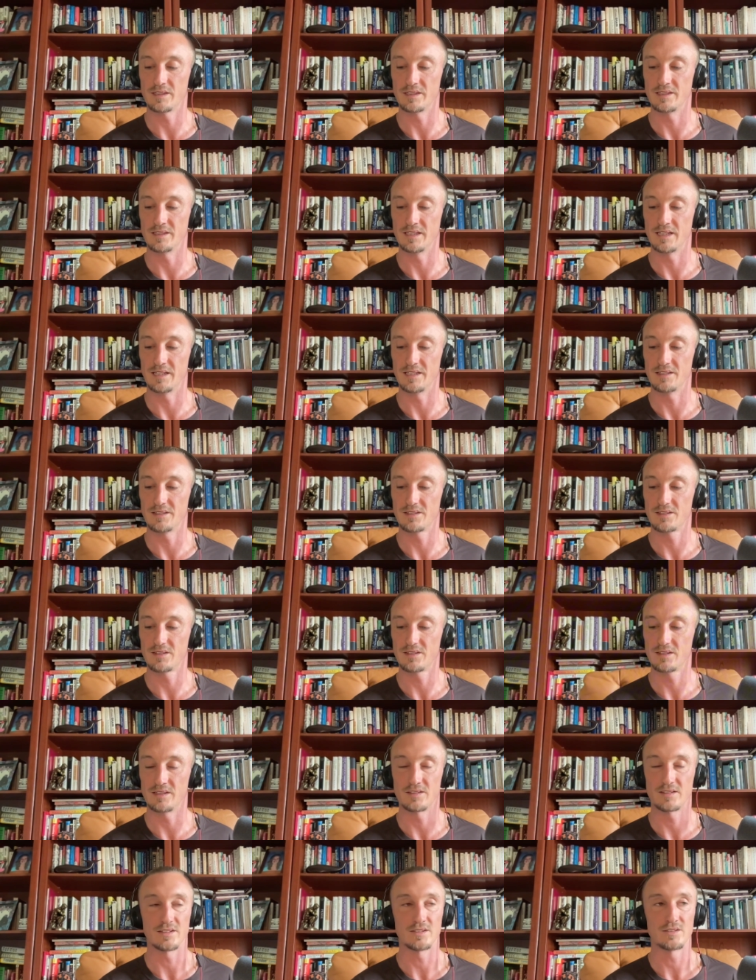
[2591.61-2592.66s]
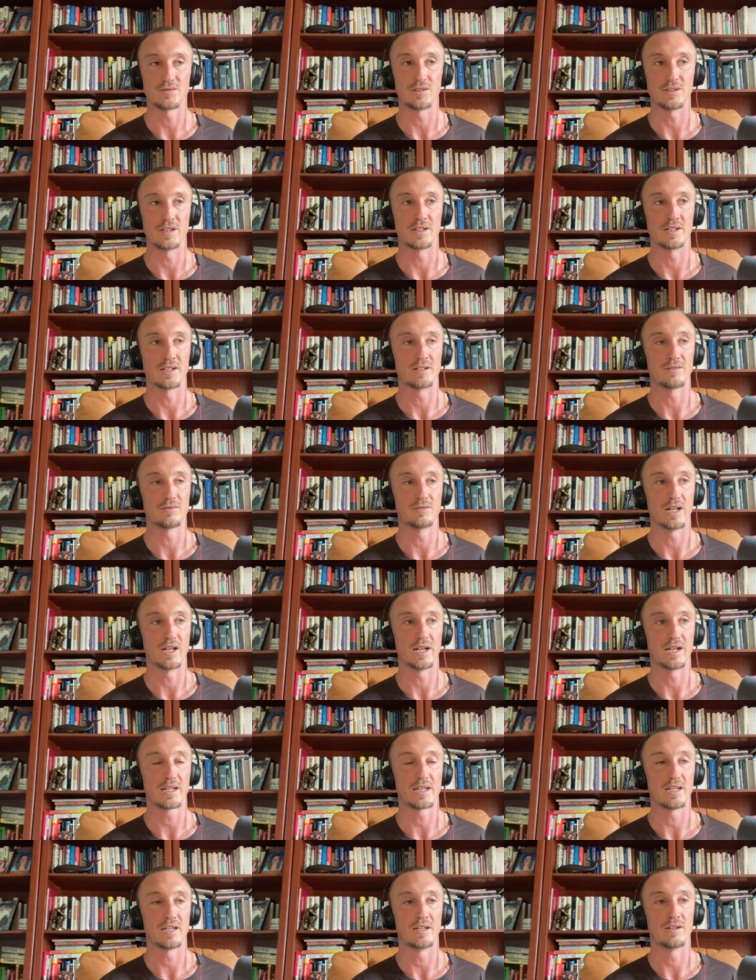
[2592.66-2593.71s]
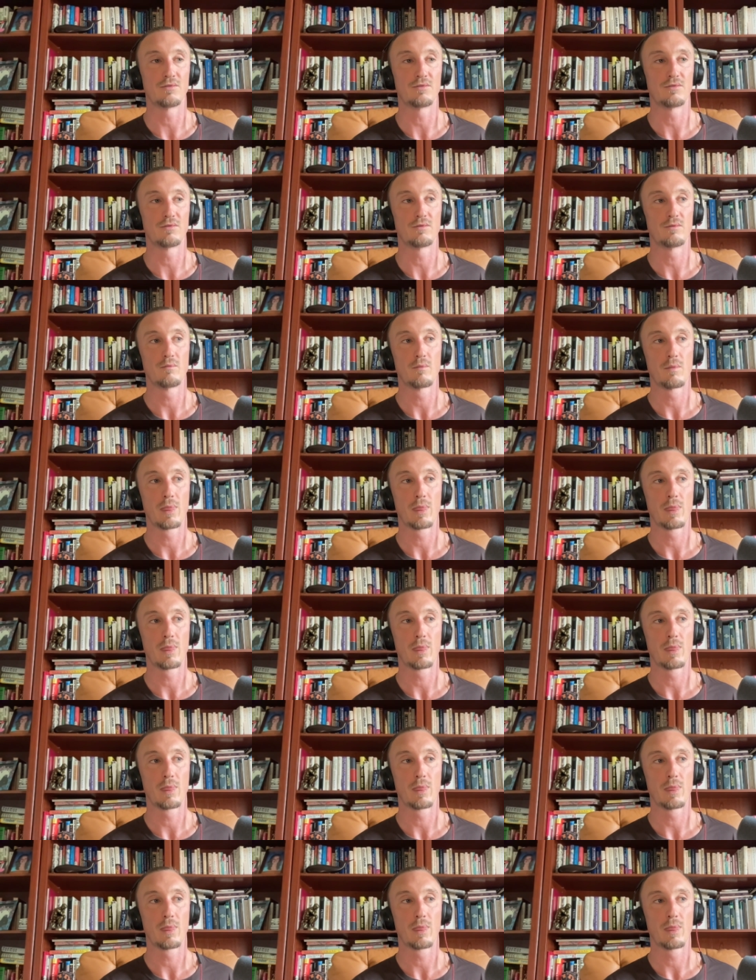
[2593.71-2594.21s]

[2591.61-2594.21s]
in that it's this feeling of like if